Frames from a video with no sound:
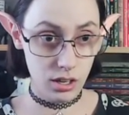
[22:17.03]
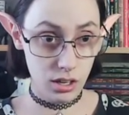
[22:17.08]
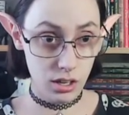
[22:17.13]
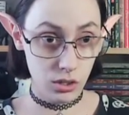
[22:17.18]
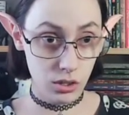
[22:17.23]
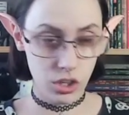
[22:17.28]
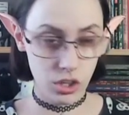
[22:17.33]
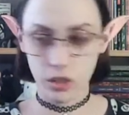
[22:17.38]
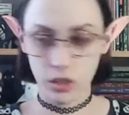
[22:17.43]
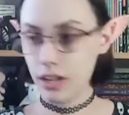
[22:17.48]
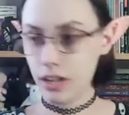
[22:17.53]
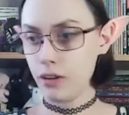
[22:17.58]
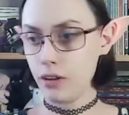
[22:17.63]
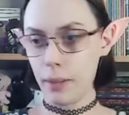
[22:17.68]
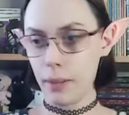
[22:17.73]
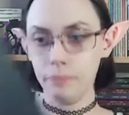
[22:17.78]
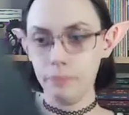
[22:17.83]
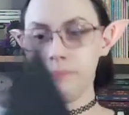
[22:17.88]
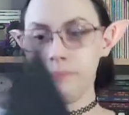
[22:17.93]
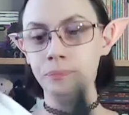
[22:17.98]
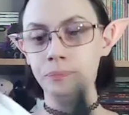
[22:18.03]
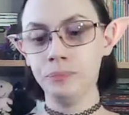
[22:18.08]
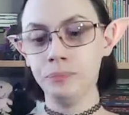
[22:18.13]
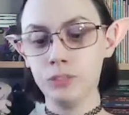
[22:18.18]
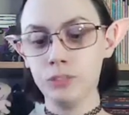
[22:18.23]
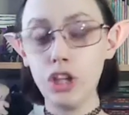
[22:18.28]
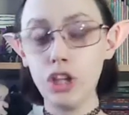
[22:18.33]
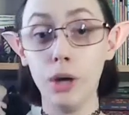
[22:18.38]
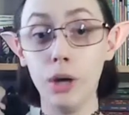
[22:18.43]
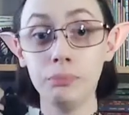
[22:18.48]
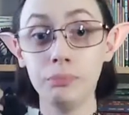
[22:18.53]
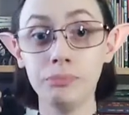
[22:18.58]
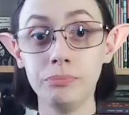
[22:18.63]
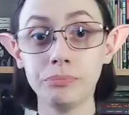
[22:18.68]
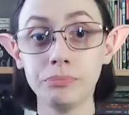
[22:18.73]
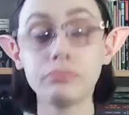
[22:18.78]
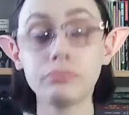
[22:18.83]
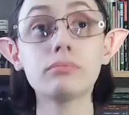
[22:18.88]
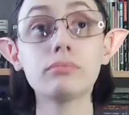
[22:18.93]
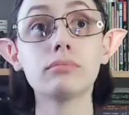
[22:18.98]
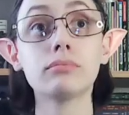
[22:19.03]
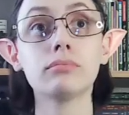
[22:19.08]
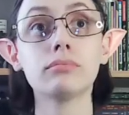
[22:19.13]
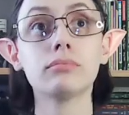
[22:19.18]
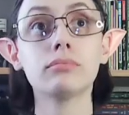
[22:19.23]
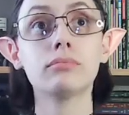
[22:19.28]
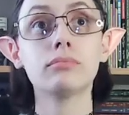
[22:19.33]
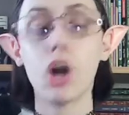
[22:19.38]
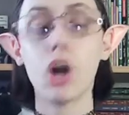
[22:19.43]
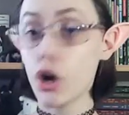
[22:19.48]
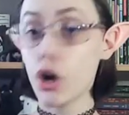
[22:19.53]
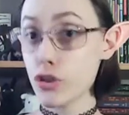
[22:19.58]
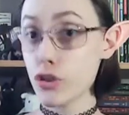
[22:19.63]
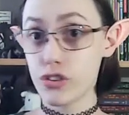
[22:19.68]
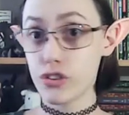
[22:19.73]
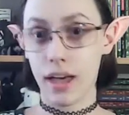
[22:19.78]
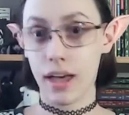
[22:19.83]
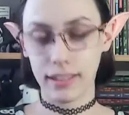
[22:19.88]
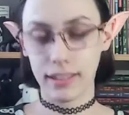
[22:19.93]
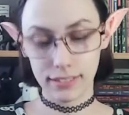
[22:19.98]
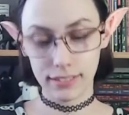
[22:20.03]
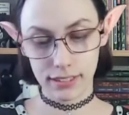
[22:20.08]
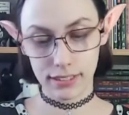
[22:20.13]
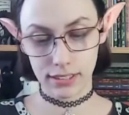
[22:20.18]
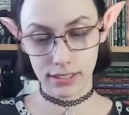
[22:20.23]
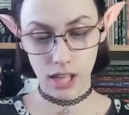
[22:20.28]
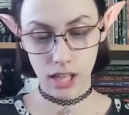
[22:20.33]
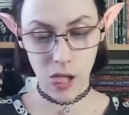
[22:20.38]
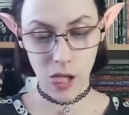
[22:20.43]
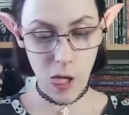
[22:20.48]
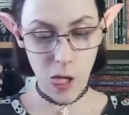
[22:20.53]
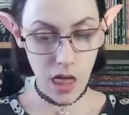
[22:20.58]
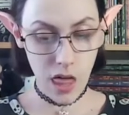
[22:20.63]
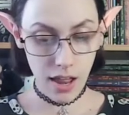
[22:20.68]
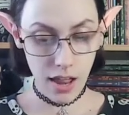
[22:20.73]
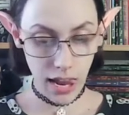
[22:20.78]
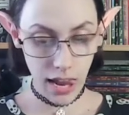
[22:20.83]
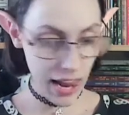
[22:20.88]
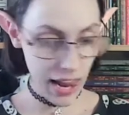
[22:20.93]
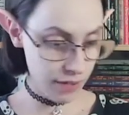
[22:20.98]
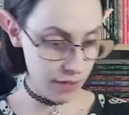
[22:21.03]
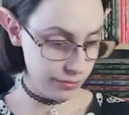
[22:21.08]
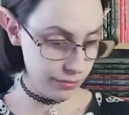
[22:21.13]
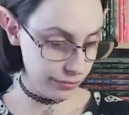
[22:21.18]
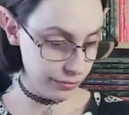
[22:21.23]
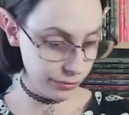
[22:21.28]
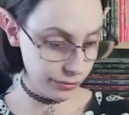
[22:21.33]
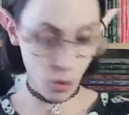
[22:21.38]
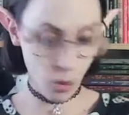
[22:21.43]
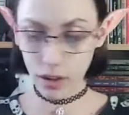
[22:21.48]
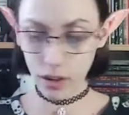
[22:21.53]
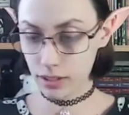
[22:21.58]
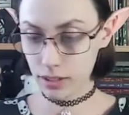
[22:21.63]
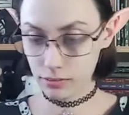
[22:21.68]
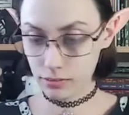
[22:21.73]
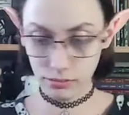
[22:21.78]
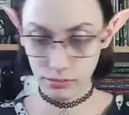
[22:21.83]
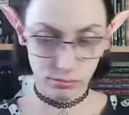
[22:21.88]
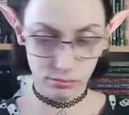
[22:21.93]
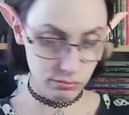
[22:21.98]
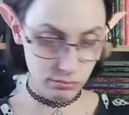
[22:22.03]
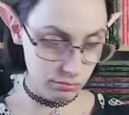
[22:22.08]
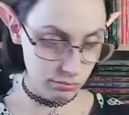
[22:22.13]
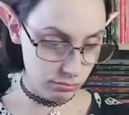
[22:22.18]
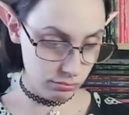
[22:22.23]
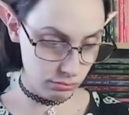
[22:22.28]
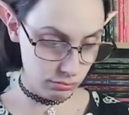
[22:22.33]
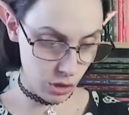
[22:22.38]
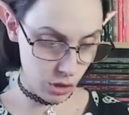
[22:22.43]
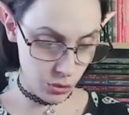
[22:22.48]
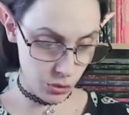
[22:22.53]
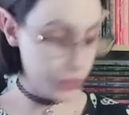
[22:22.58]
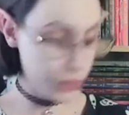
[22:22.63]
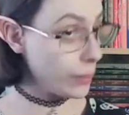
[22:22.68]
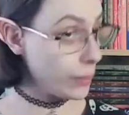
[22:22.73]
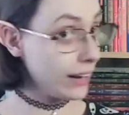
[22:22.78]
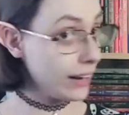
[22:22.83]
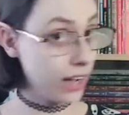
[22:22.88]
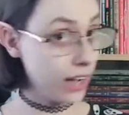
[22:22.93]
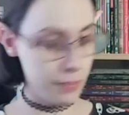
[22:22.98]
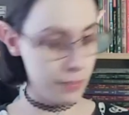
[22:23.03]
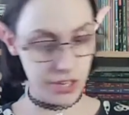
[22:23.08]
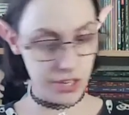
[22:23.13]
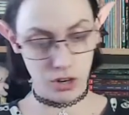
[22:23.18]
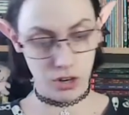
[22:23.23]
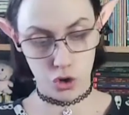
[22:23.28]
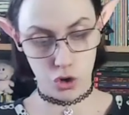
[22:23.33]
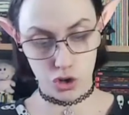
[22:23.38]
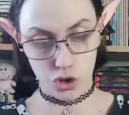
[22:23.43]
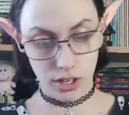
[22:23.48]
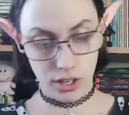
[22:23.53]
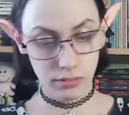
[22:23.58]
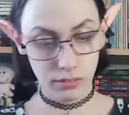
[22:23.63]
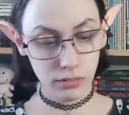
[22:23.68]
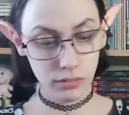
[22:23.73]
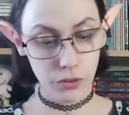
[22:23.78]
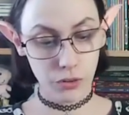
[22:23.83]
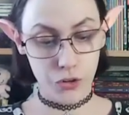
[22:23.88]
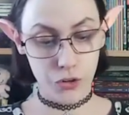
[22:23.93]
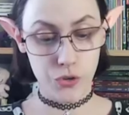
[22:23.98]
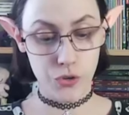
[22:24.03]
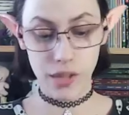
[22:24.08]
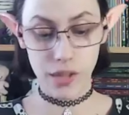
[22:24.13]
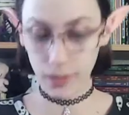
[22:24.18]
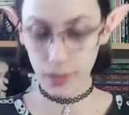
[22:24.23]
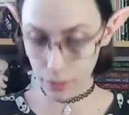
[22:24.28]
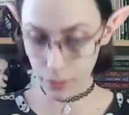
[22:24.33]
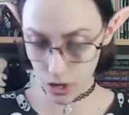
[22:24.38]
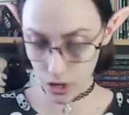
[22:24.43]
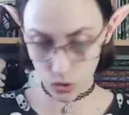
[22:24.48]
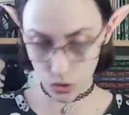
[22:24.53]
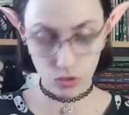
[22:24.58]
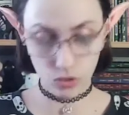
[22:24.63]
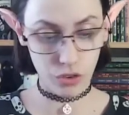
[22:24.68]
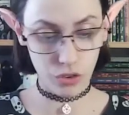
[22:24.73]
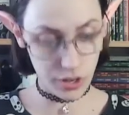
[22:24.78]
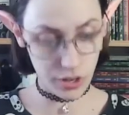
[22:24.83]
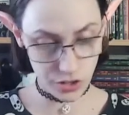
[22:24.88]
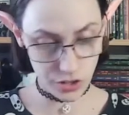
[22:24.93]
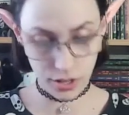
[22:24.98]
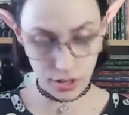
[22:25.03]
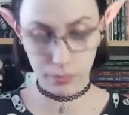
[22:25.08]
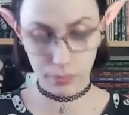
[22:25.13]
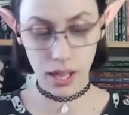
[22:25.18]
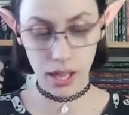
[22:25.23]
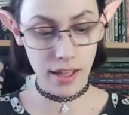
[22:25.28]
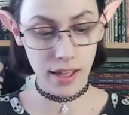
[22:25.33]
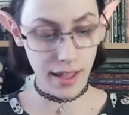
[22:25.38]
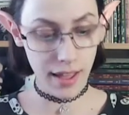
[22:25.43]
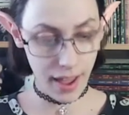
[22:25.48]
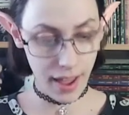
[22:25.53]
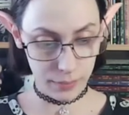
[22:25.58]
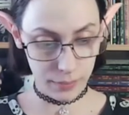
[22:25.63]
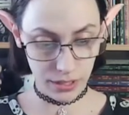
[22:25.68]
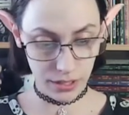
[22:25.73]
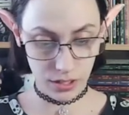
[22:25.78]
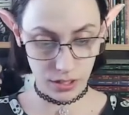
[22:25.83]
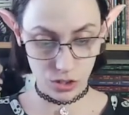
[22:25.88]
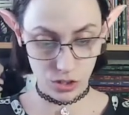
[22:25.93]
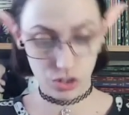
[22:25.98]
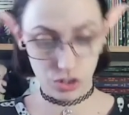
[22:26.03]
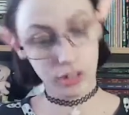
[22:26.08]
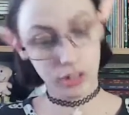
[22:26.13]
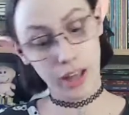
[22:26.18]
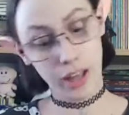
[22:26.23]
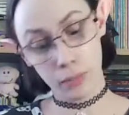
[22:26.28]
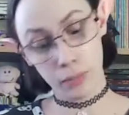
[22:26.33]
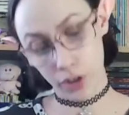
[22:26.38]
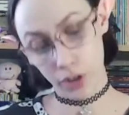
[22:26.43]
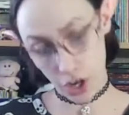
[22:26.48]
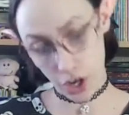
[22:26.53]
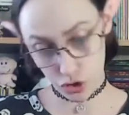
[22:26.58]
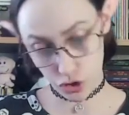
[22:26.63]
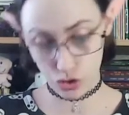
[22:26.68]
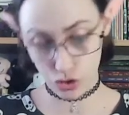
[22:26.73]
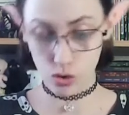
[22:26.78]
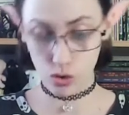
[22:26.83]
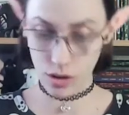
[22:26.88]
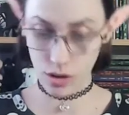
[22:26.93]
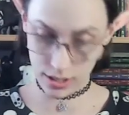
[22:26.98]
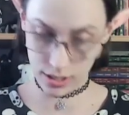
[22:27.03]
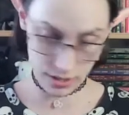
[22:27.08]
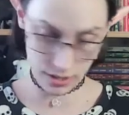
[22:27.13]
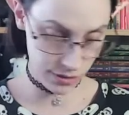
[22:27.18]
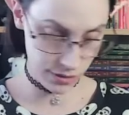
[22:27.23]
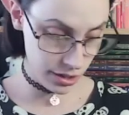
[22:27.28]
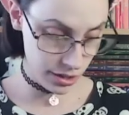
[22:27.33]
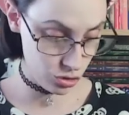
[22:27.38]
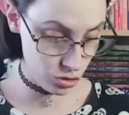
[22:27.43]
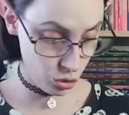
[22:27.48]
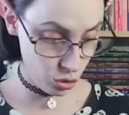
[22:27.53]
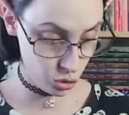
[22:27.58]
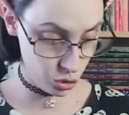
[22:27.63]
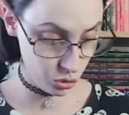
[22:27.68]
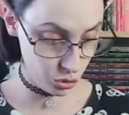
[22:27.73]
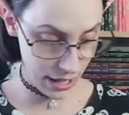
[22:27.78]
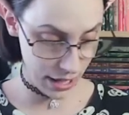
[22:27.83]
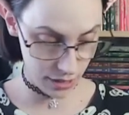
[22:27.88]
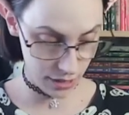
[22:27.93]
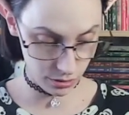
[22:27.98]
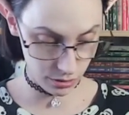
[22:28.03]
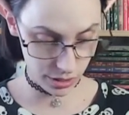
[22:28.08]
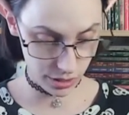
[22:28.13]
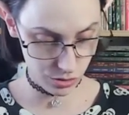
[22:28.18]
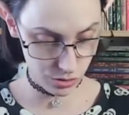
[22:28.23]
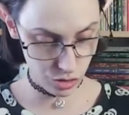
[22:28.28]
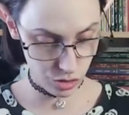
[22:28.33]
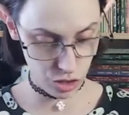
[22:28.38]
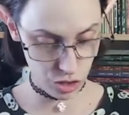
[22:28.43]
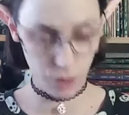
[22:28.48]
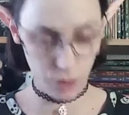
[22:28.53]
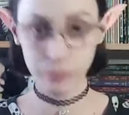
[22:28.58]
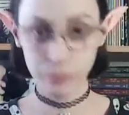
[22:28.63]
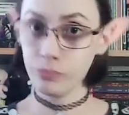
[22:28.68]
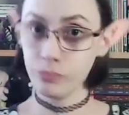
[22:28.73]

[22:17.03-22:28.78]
Okay. So, earth signs have three cups energy, which is celebration, friendship, happiness, collaborations, creativity, and social gatherings, you know.